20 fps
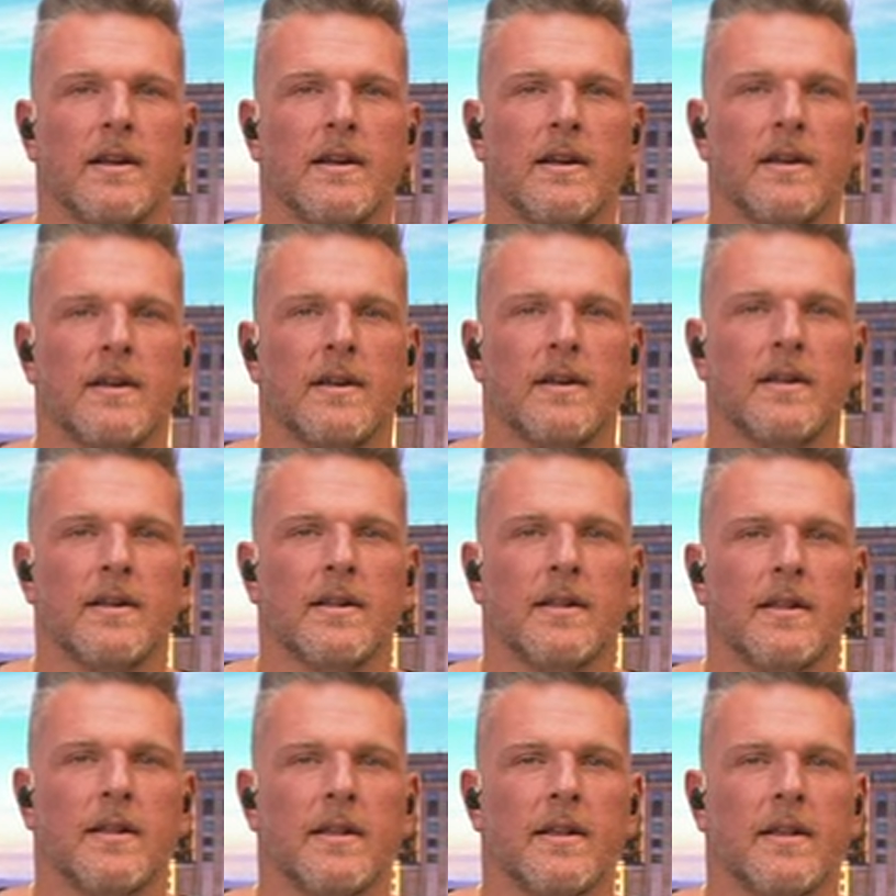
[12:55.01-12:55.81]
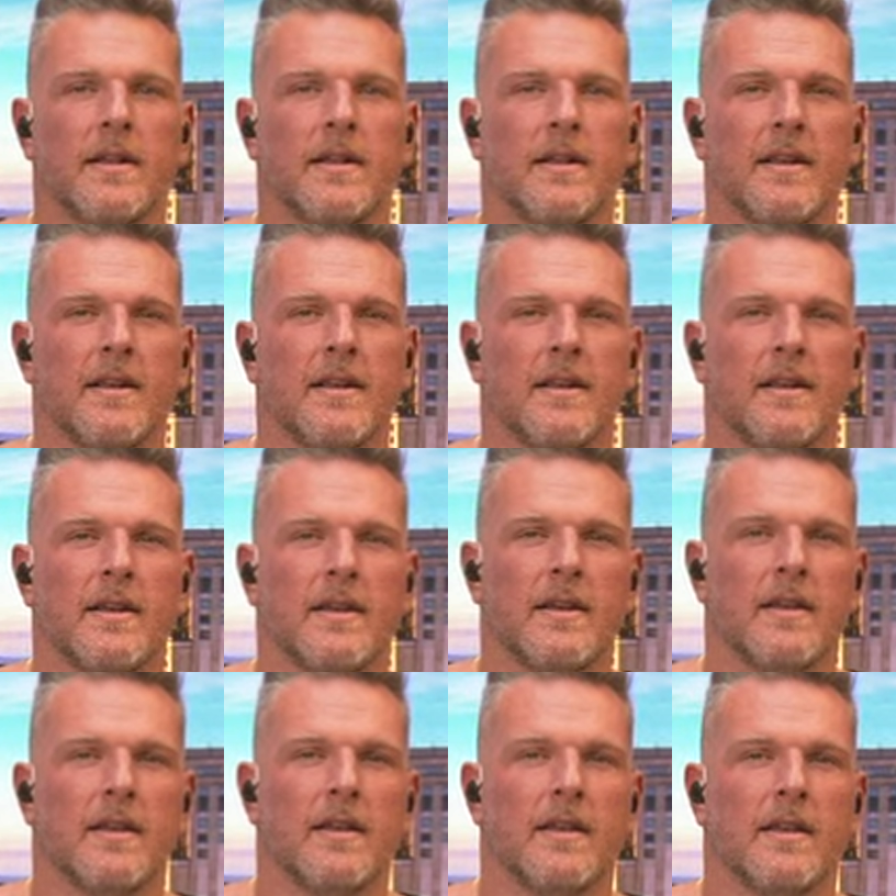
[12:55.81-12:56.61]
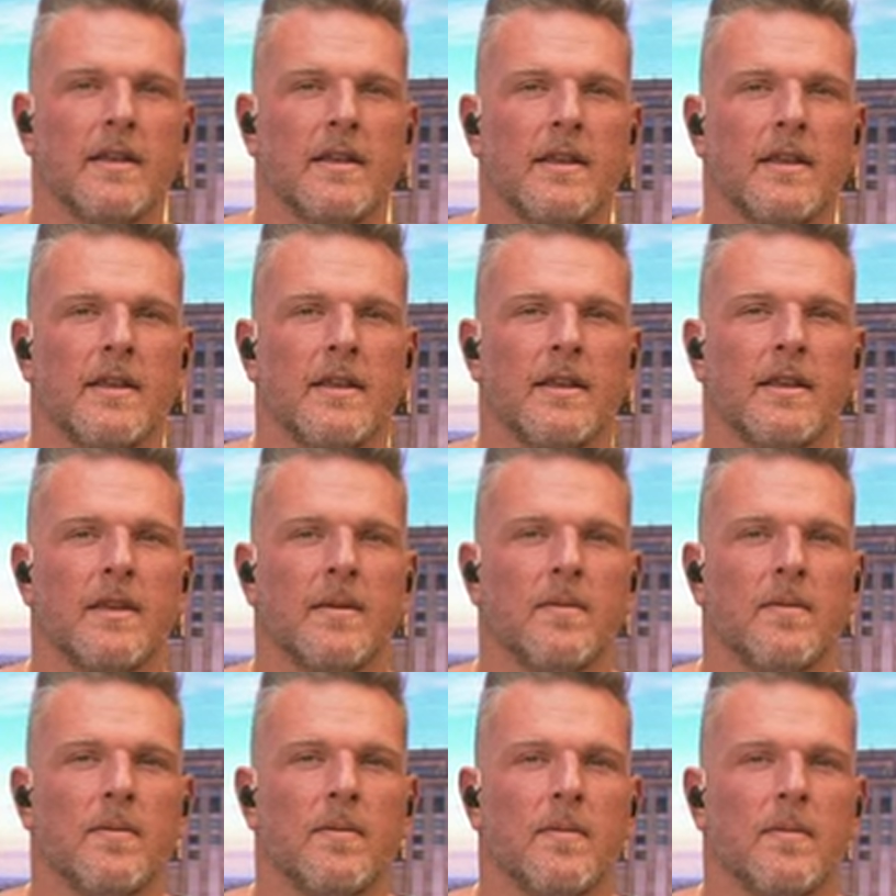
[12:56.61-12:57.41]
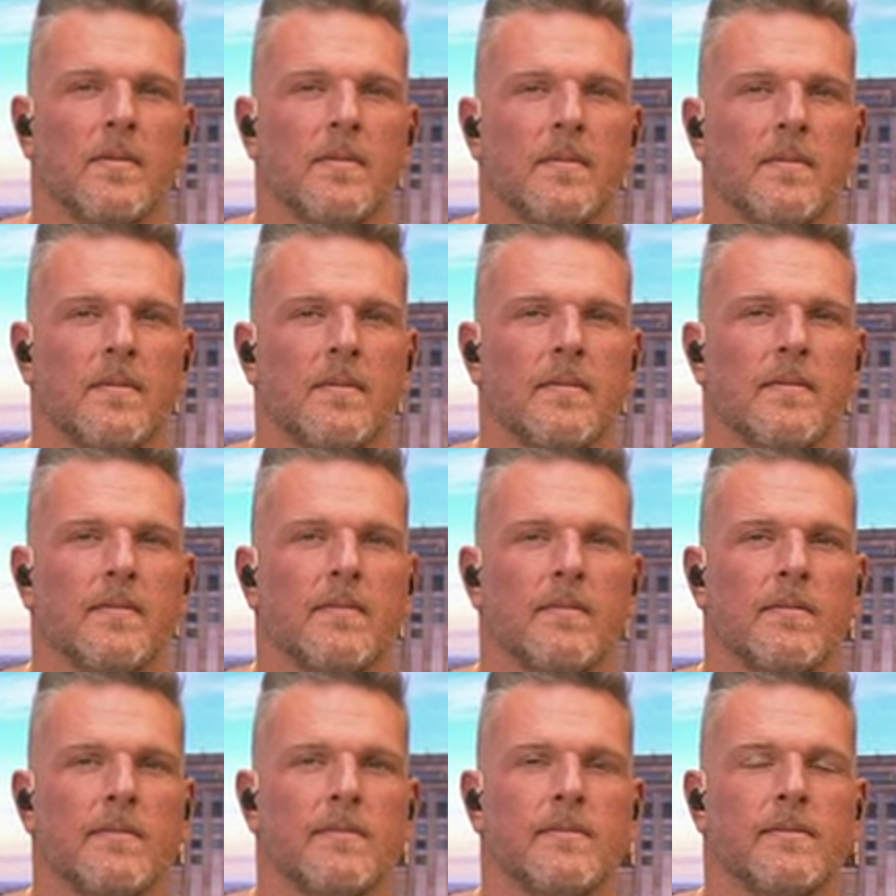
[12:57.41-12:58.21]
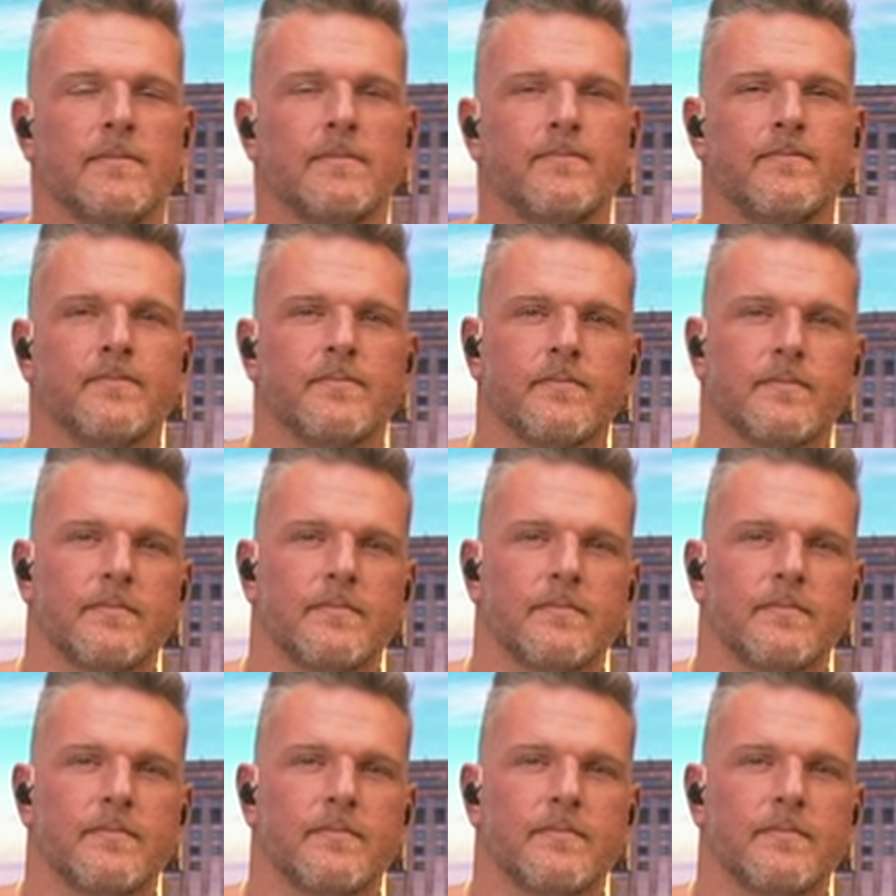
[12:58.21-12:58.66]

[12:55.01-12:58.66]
No words are spoken by the person on screen.